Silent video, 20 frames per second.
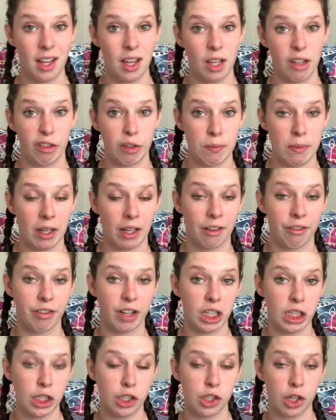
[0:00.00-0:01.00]
If you make a
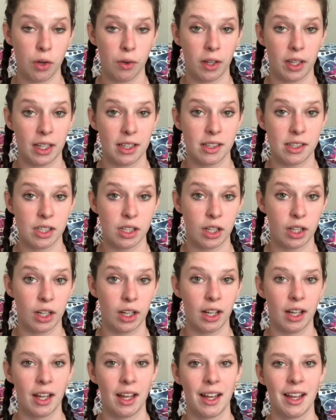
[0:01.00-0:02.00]
funny joke, it's your
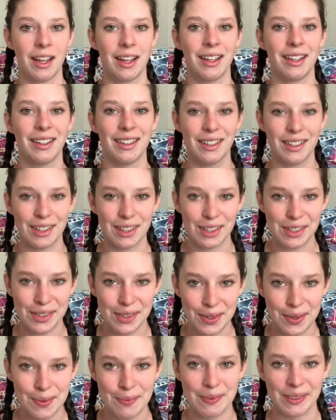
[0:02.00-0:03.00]

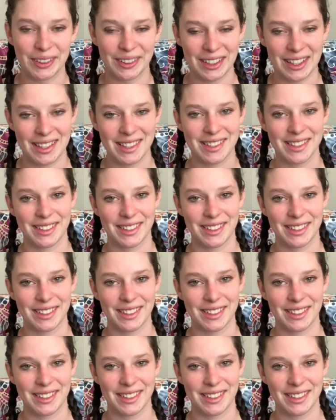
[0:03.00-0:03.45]
humerus.